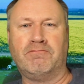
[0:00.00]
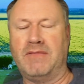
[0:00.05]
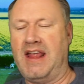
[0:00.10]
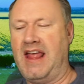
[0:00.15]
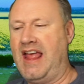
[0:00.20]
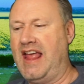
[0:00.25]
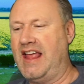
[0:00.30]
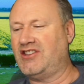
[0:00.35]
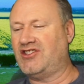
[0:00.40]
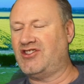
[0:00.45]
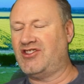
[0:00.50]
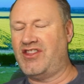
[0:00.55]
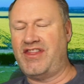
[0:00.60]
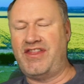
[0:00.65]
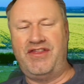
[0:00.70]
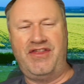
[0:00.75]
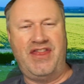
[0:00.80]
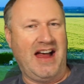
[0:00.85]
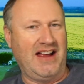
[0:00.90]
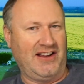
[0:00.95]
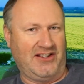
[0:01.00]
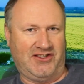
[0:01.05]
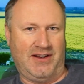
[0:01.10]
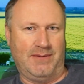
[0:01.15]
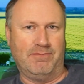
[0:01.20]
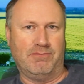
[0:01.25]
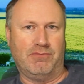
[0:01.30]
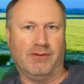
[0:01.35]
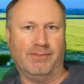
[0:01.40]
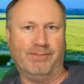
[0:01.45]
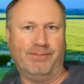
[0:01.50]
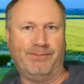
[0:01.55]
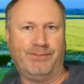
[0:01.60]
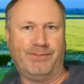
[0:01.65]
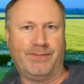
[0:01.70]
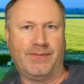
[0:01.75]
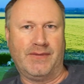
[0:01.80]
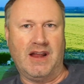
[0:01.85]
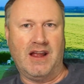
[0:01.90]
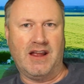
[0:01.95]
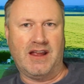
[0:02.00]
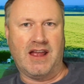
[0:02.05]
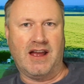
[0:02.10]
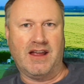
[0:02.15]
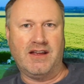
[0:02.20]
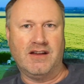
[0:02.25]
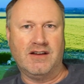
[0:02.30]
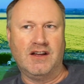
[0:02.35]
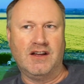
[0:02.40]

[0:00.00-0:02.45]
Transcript: It's that simple. Okay. okay?